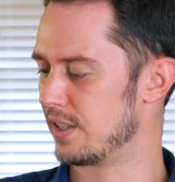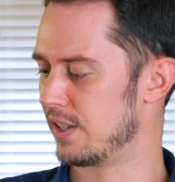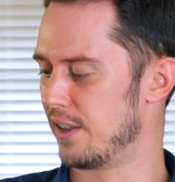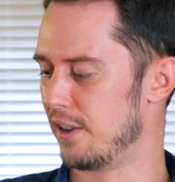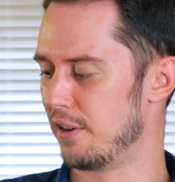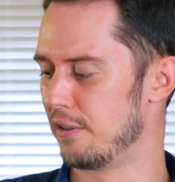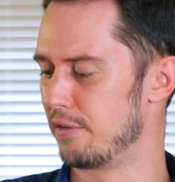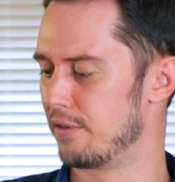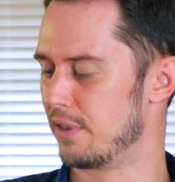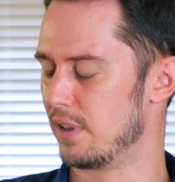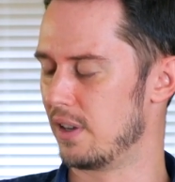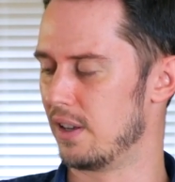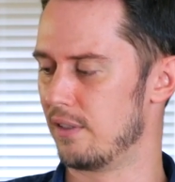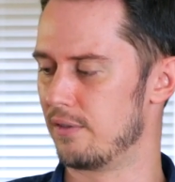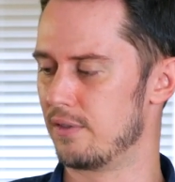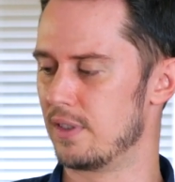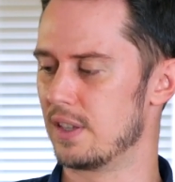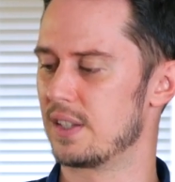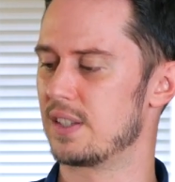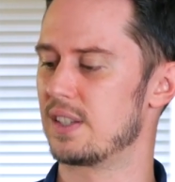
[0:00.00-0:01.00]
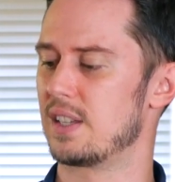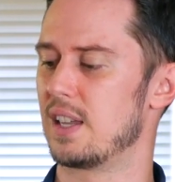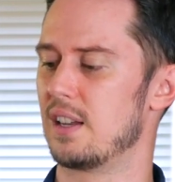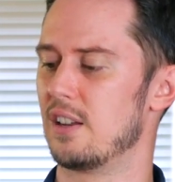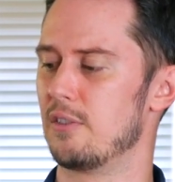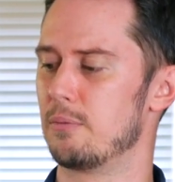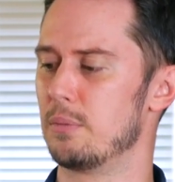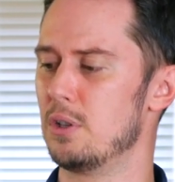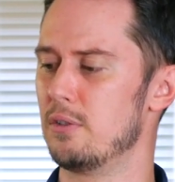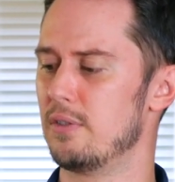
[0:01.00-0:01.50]
of this set
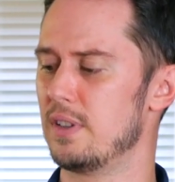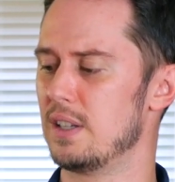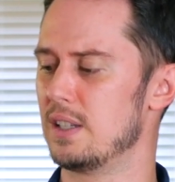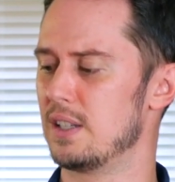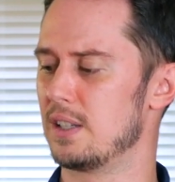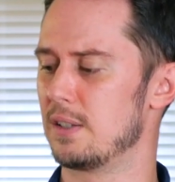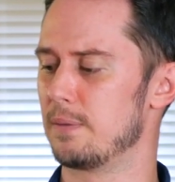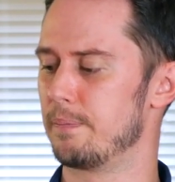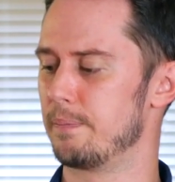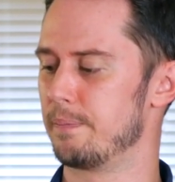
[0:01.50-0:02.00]
of movies,